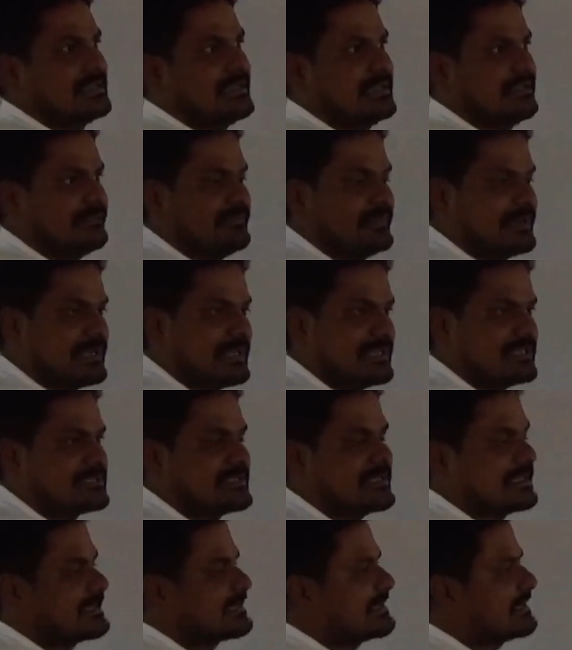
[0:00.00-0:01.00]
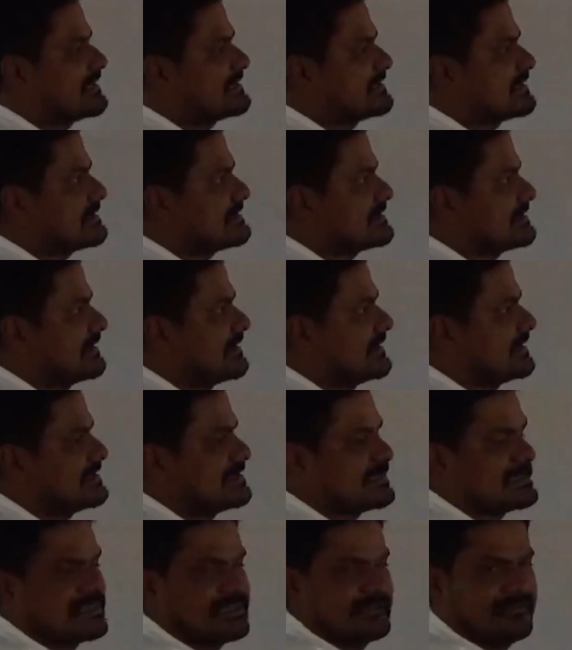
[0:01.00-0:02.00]
If it is decreases,
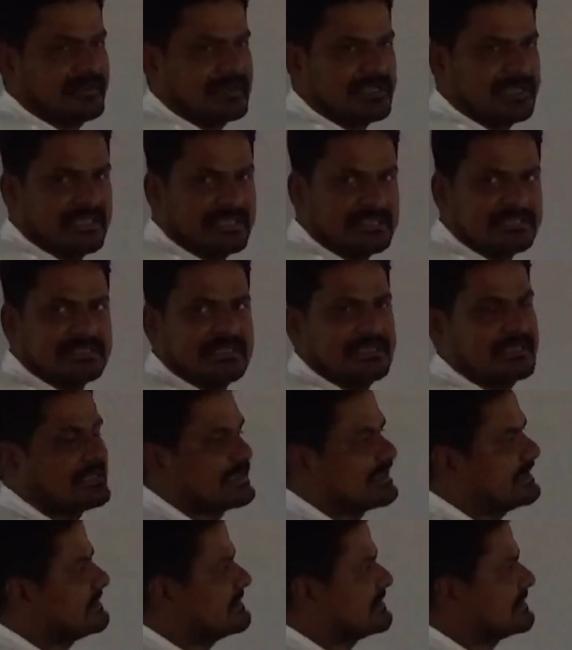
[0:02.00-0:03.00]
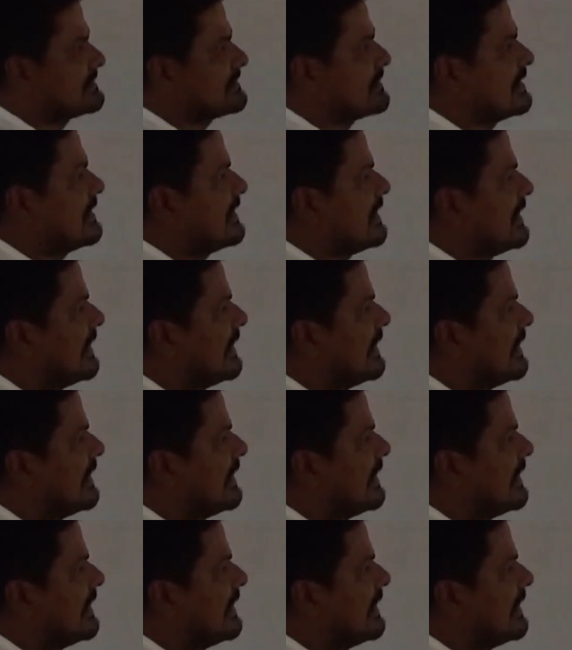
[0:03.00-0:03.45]
resistivity is increases.